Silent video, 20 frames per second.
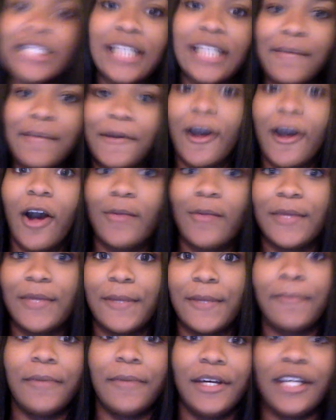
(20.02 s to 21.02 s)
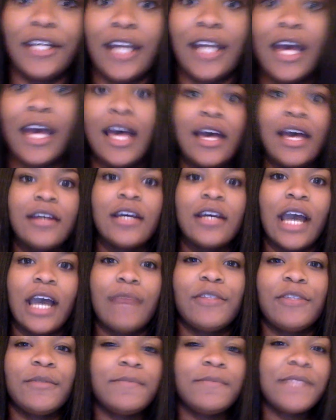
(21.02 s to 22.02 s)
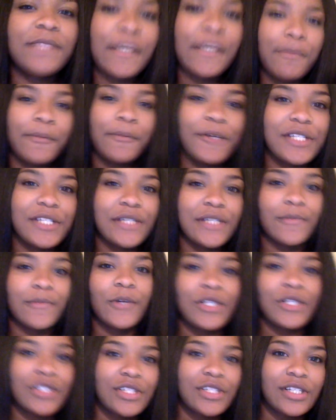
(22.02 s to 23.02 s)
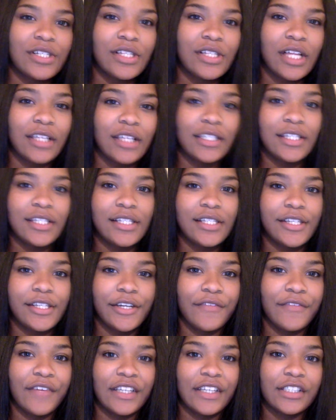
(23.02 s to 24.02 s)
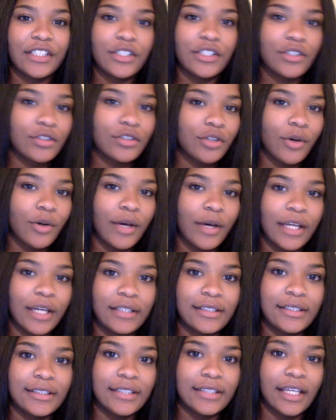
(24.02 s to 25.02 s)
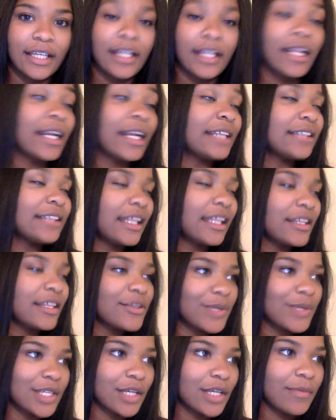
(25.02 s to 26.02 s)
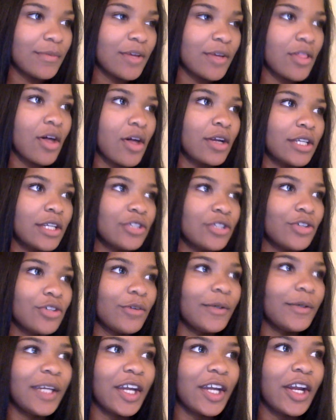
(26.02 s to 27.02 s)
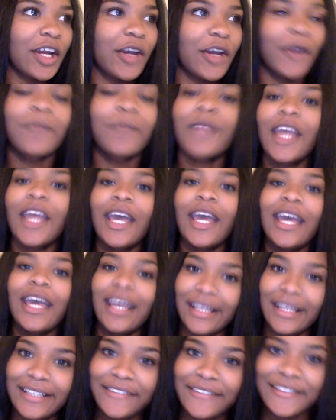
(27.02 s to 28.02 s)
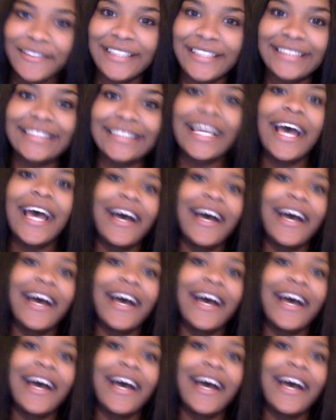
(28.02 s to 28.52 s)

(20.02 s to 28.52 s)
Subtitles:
to type a comment, but I'm the type of person where it's just a lot easier if I just go ahead and say it. And I said this wasn't going to be a long intro, but here I go. Anyways,